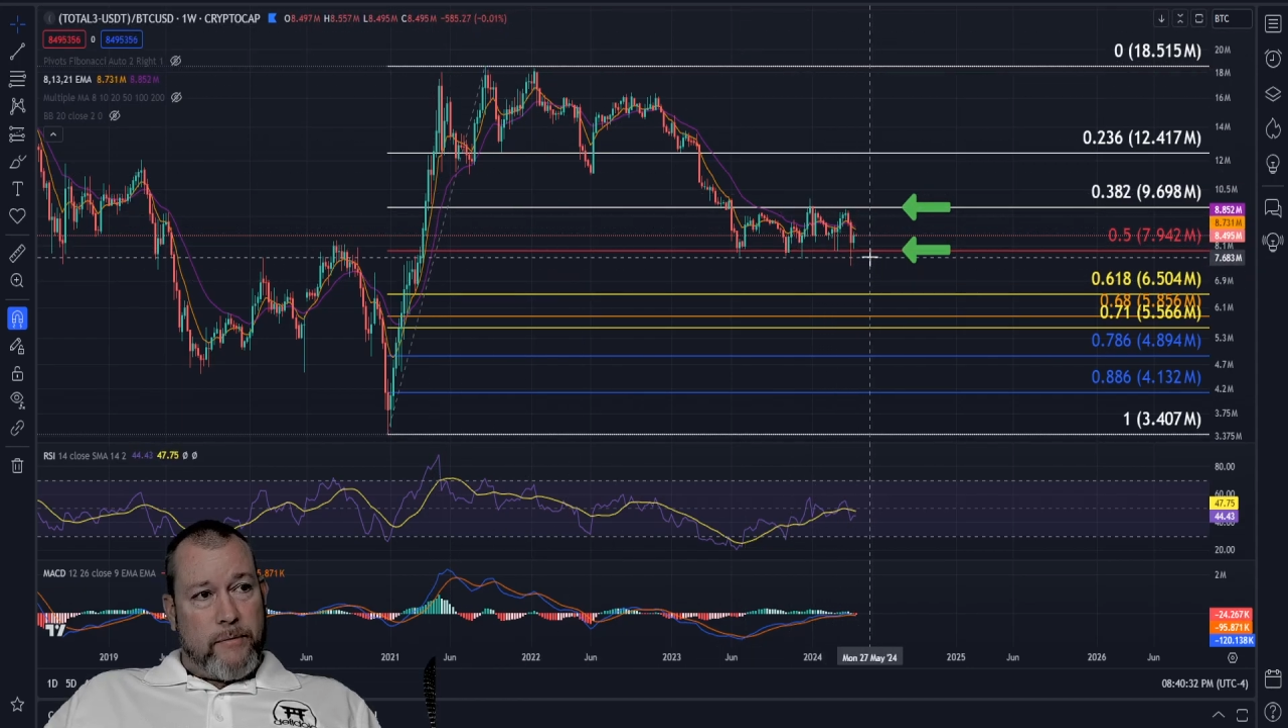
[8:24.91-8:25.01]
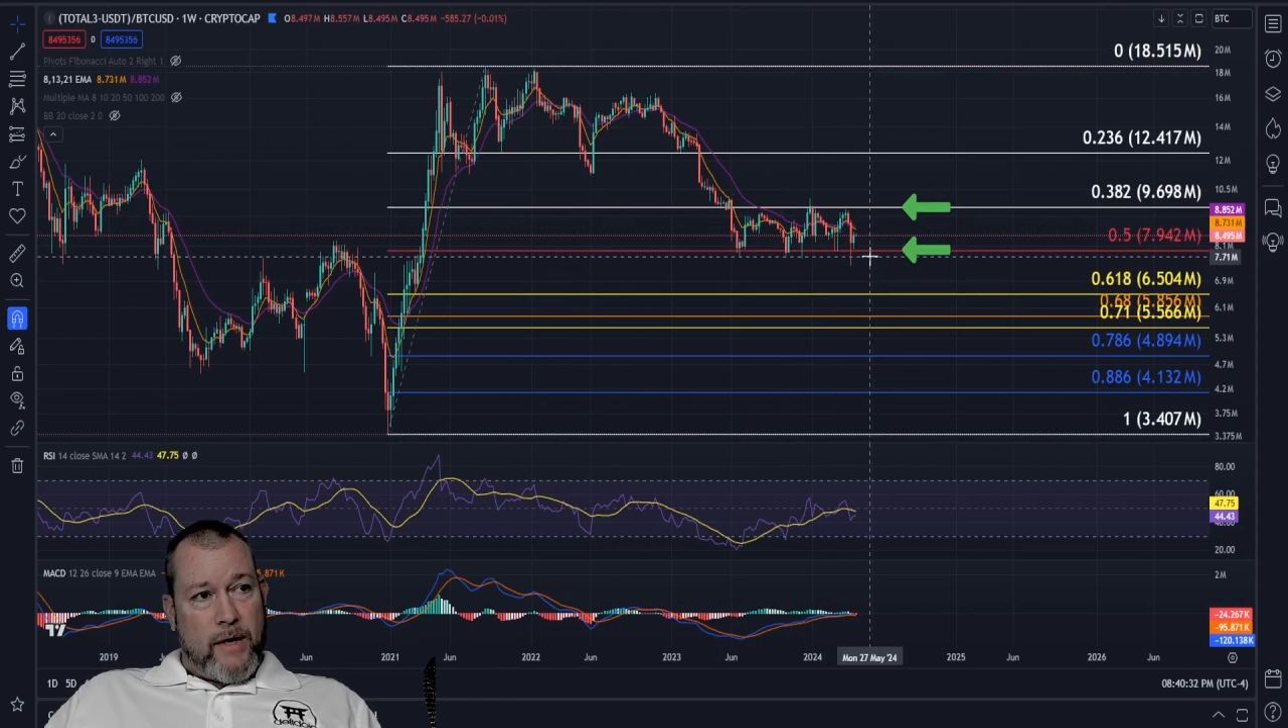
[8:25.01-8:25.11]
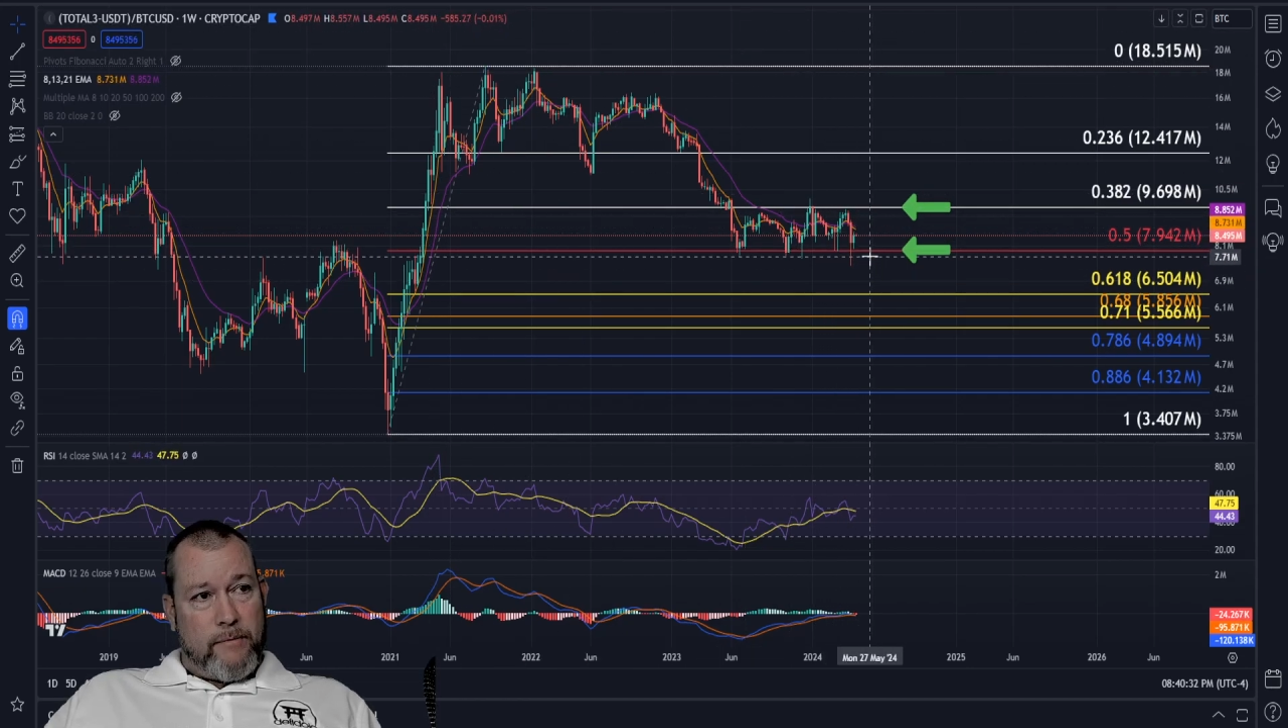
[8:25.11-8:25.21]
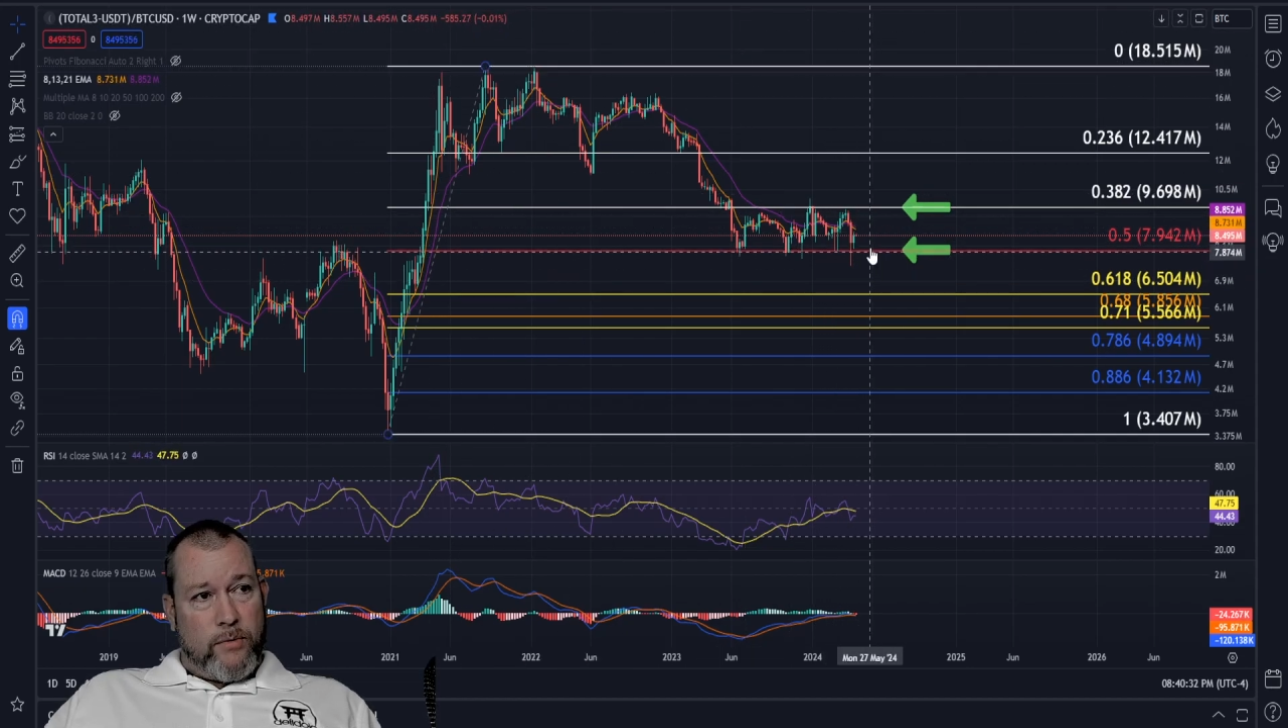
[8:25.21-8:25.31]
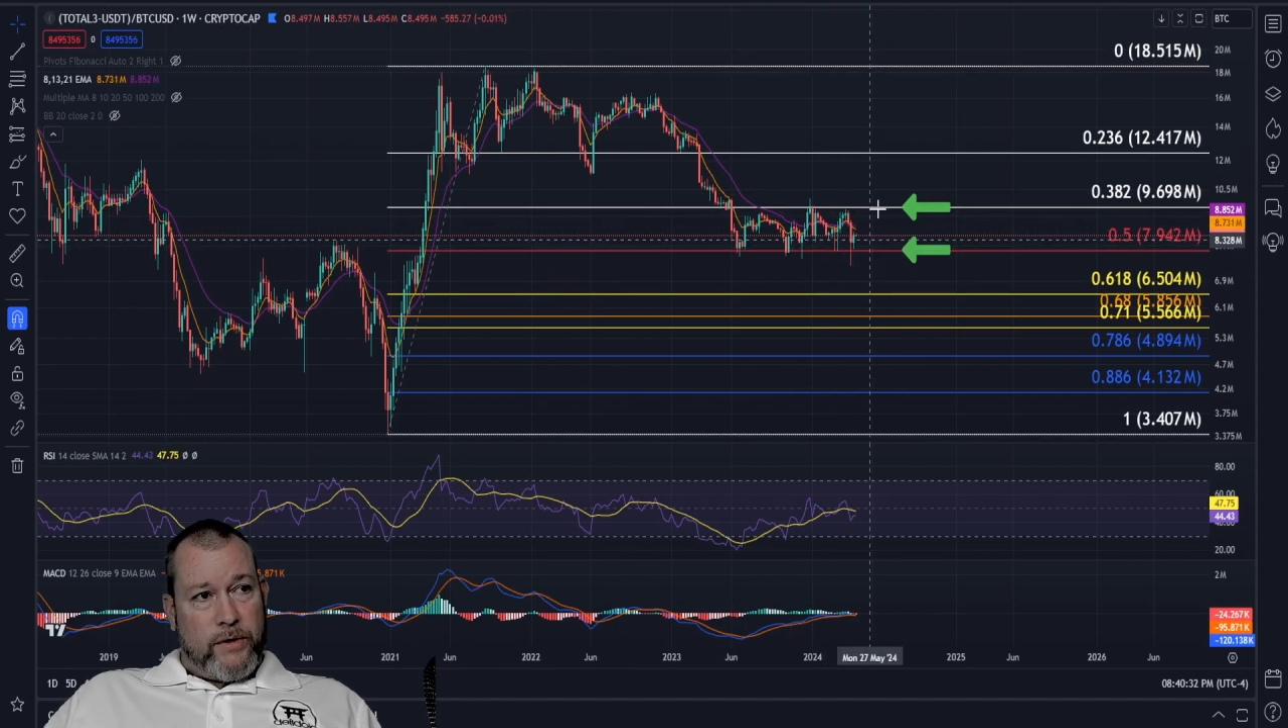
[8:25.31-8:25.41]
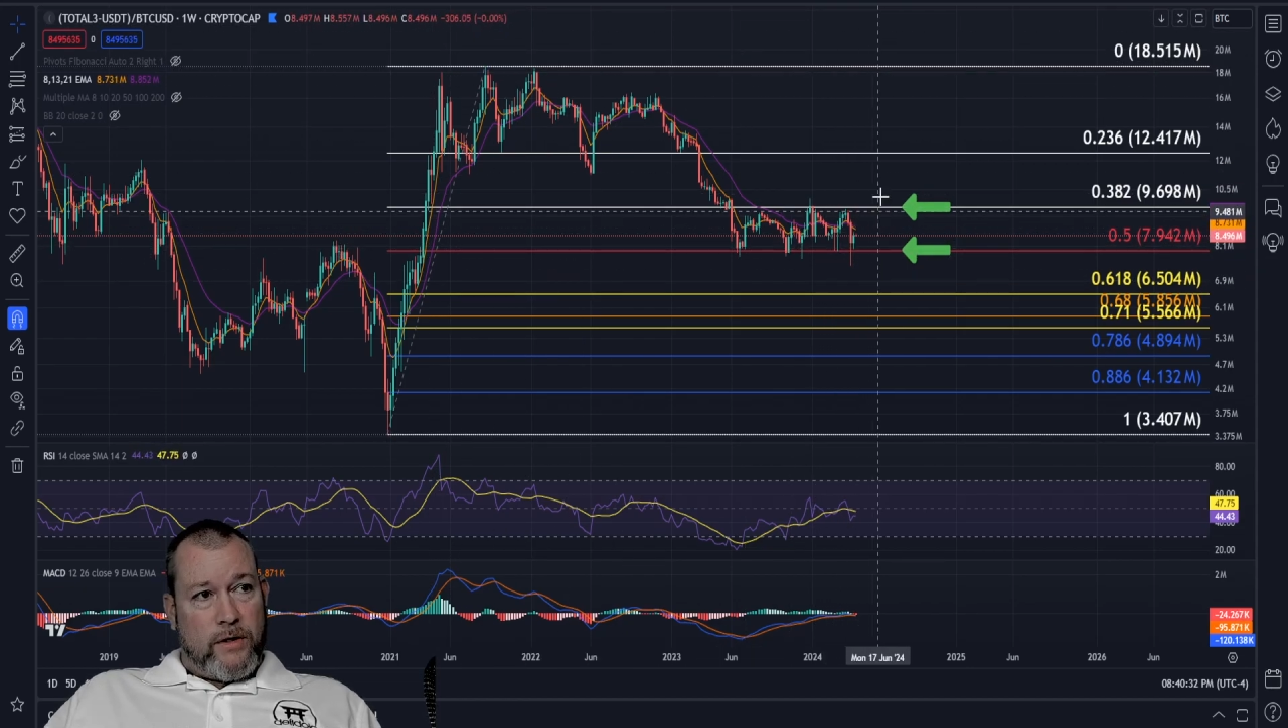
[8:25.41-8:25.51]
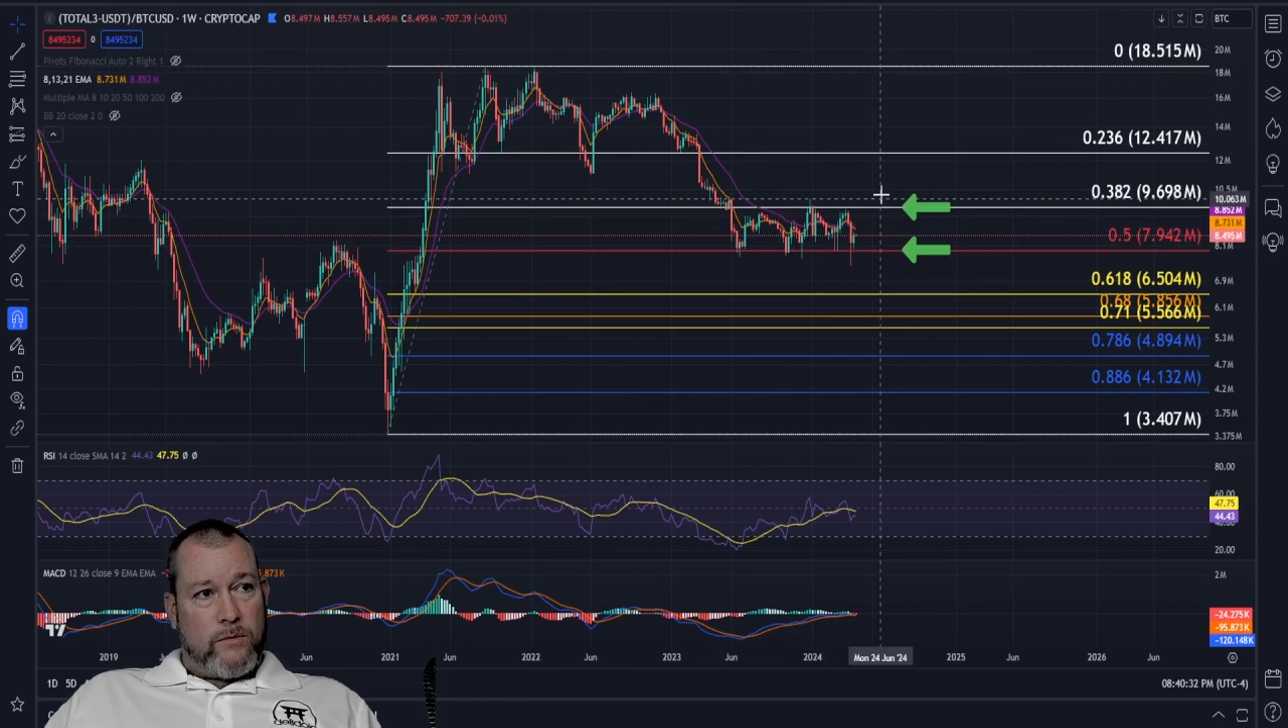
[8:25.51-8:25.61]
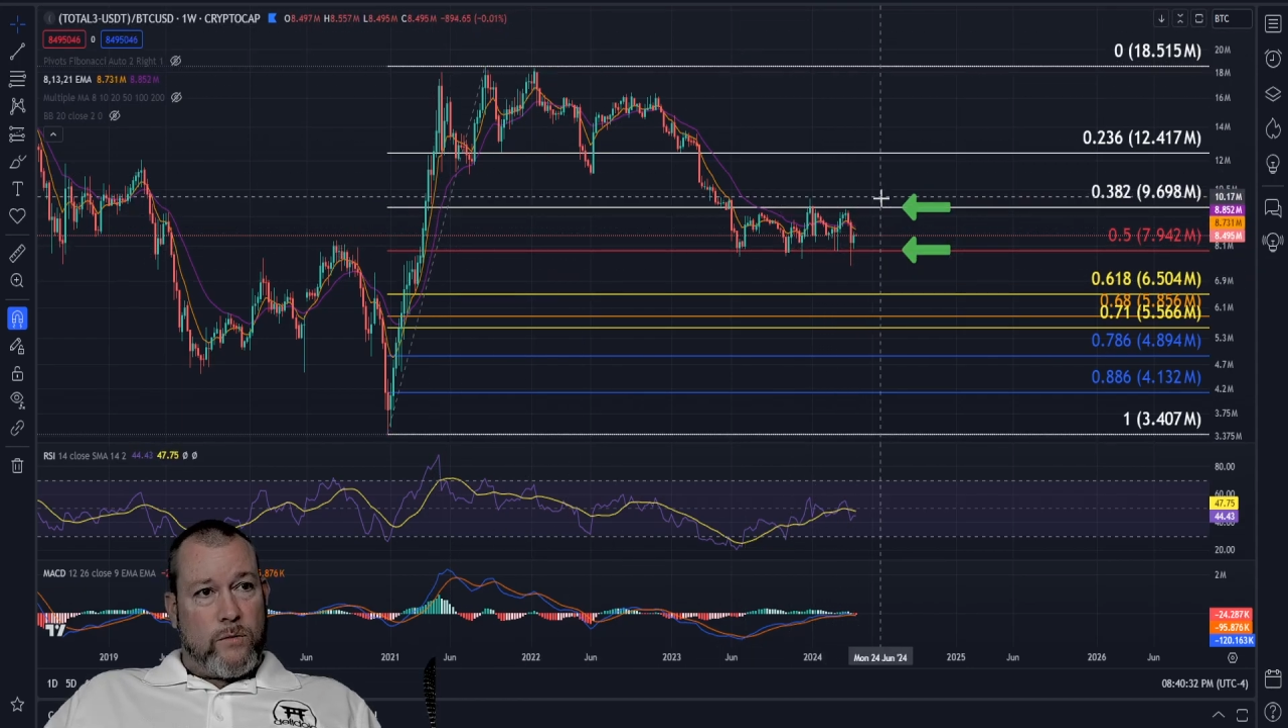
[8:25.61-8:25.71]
that point on,